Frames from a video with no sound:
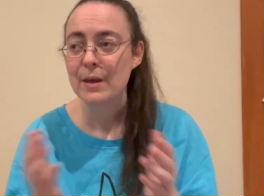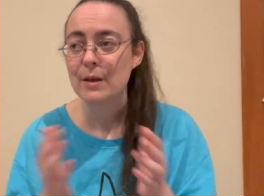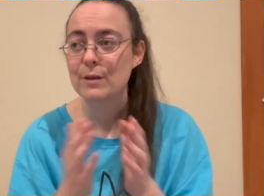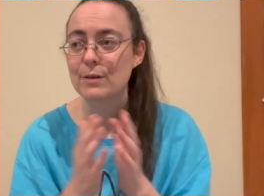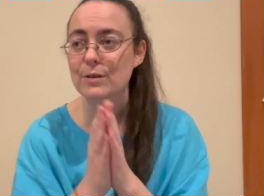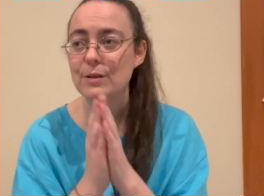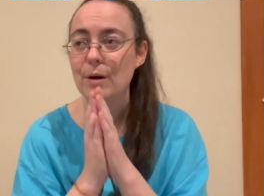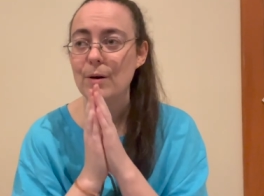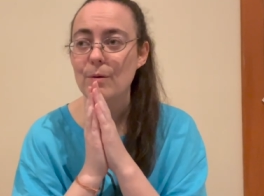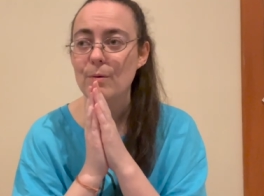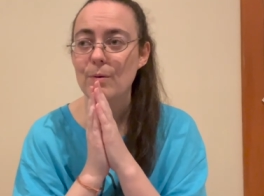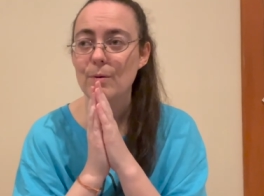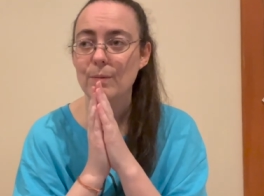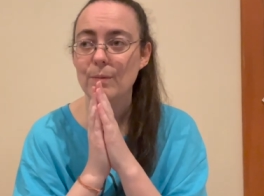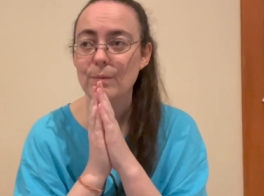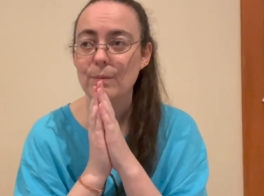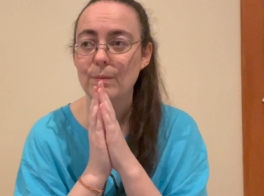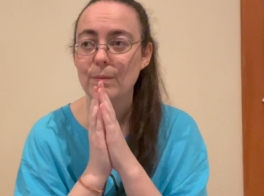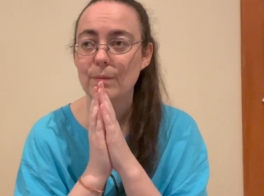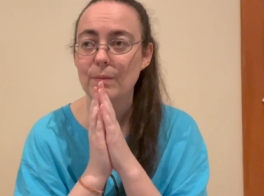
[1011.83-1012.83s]
So
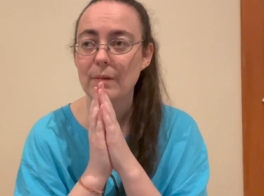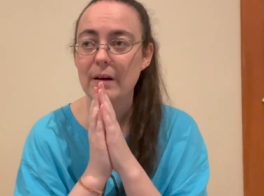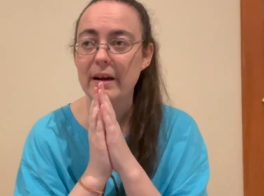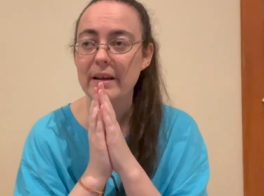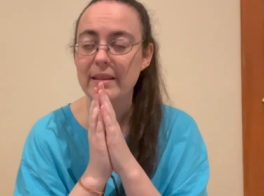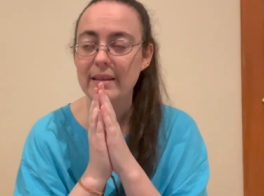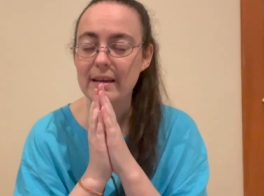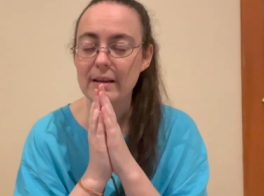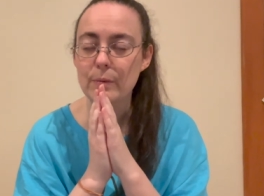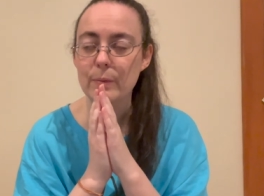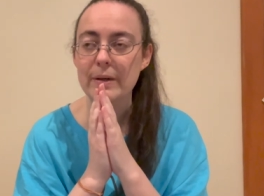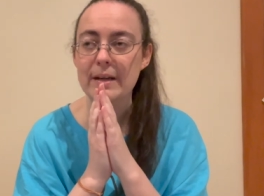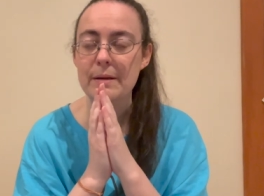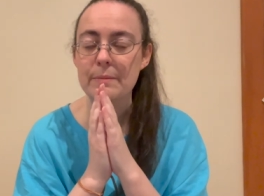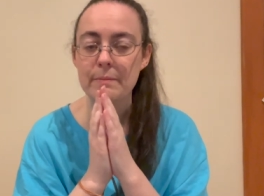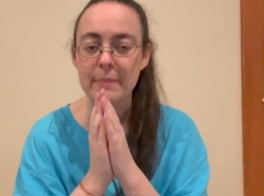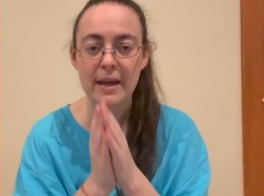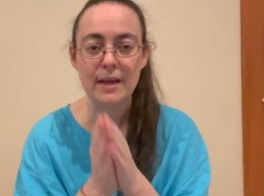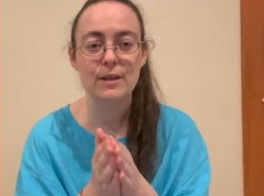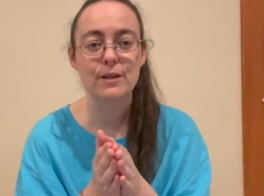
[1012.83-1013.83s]
I think what I
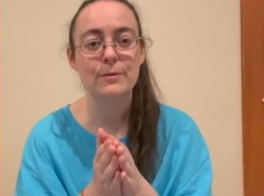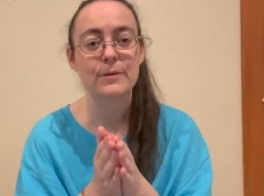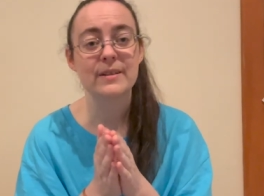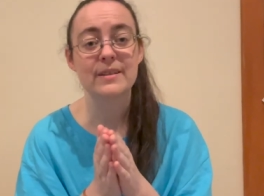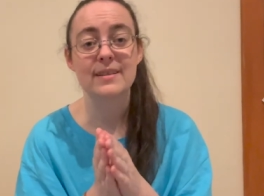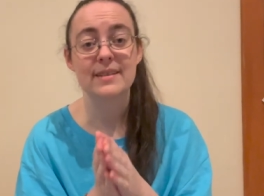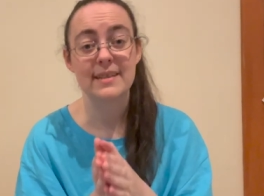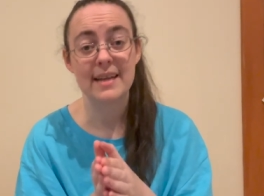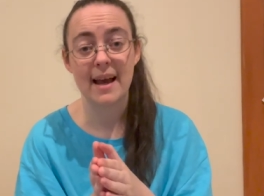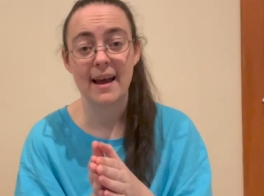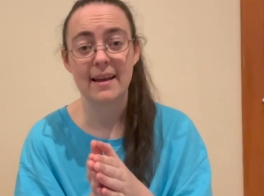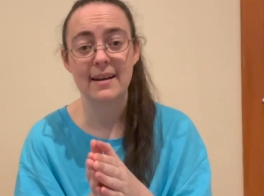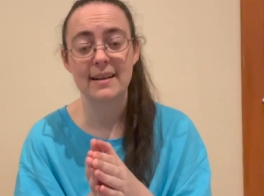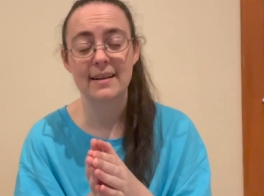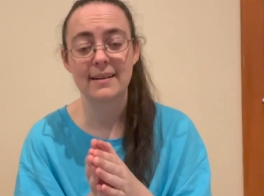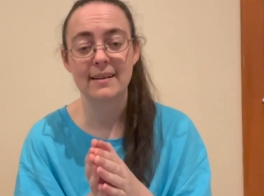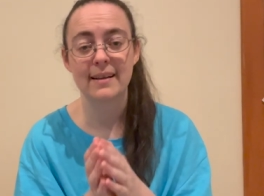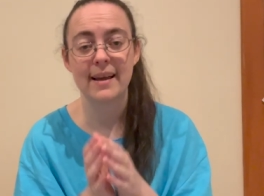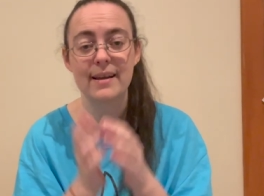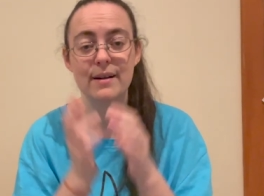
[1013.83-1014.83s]
may do instead,
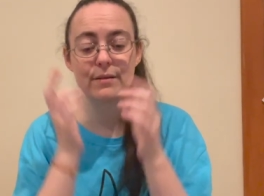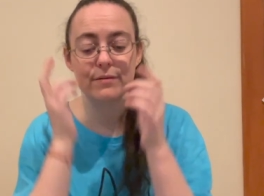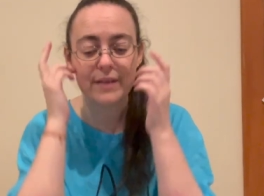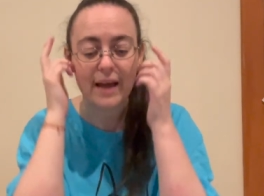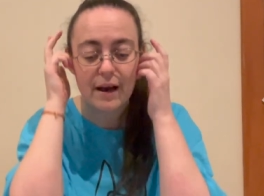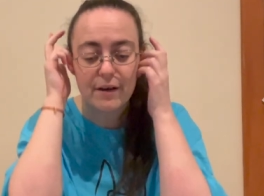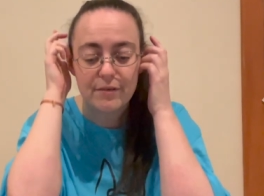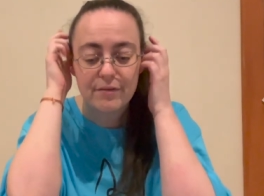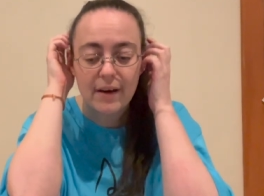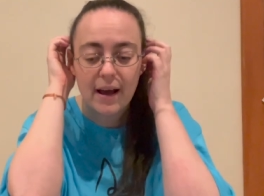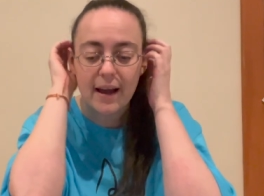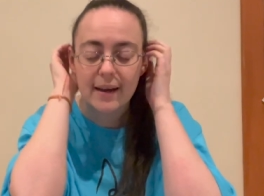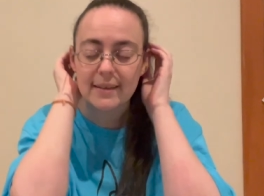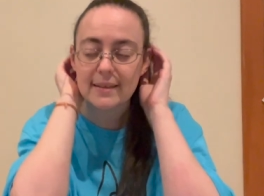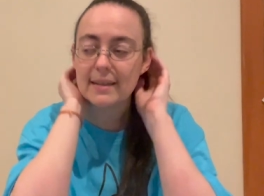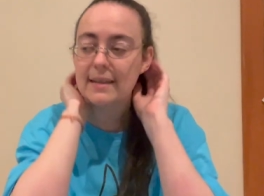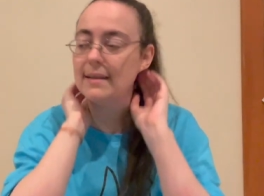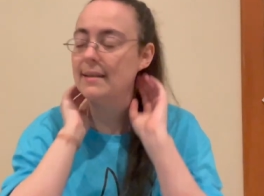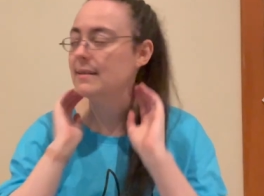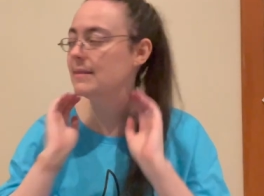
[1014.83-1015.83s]
in light of that fact,
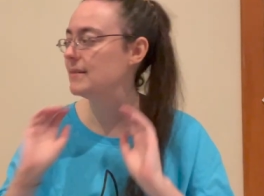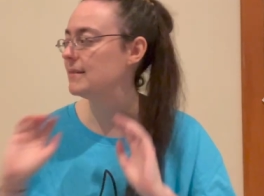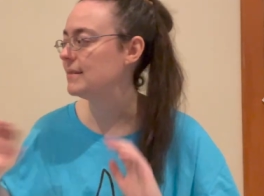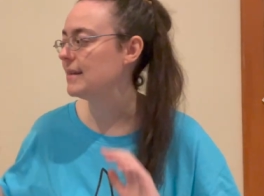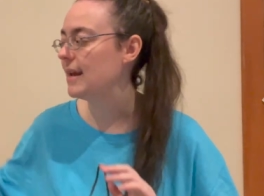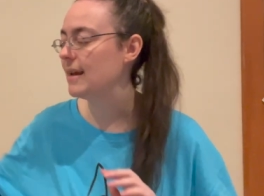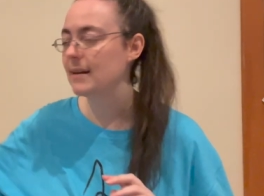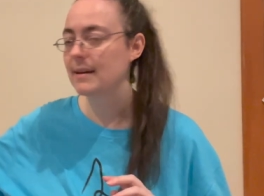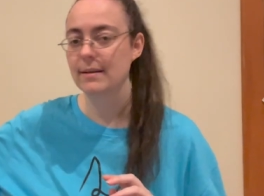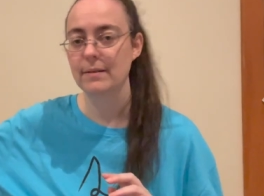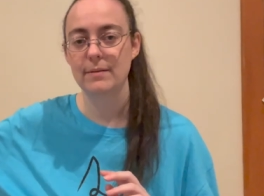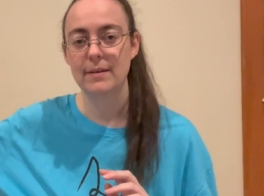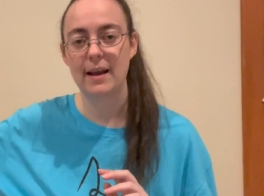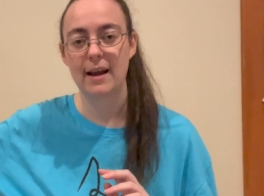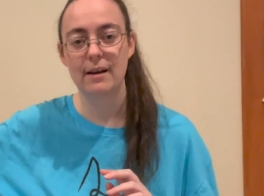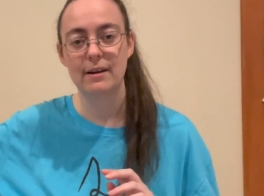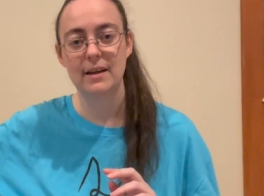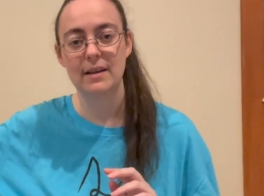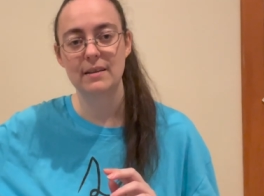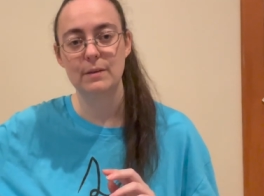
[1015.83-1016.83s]
is take
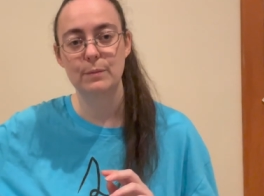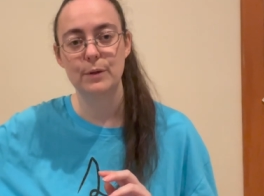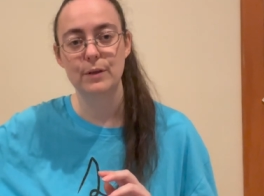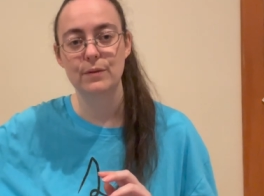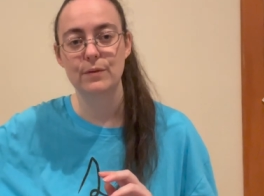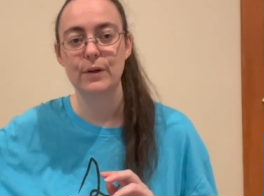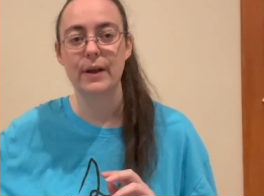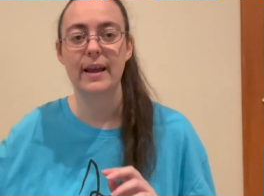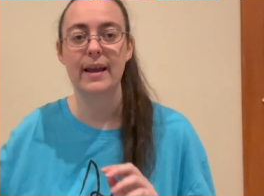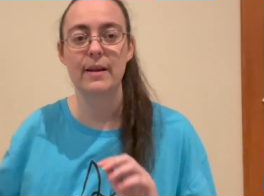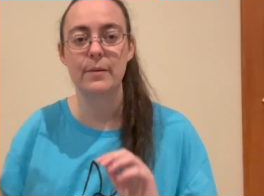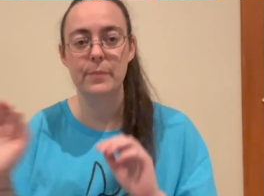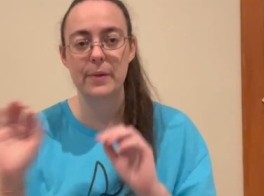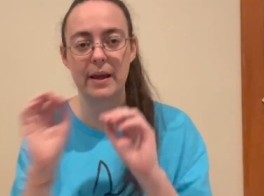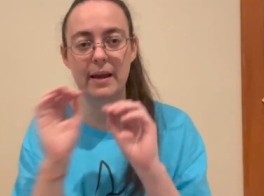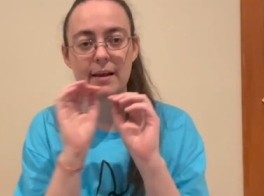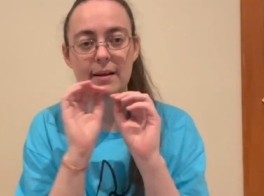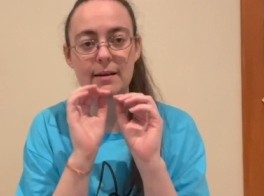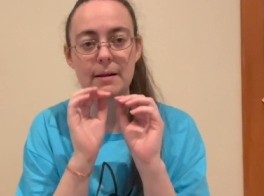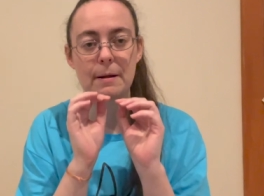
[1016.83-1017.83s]
Harriet the Beautiful
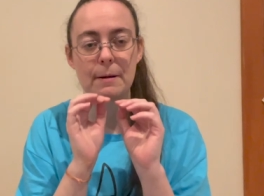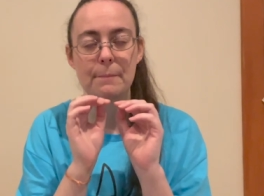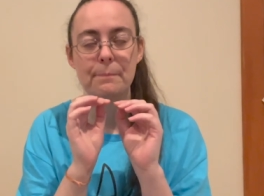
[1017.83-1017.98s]
Handpan